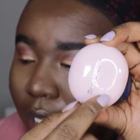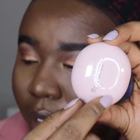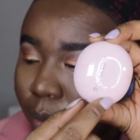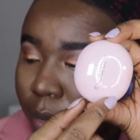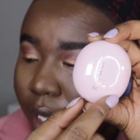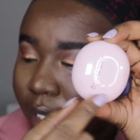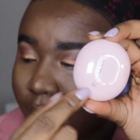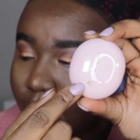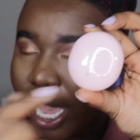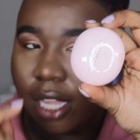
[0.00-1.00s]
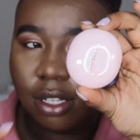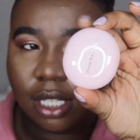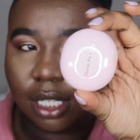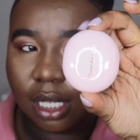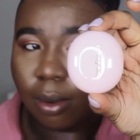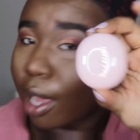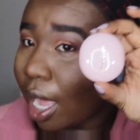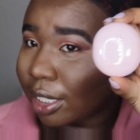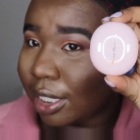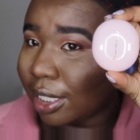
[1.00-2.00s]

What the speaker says: and the buttons. Can't you see a Tamagotchi?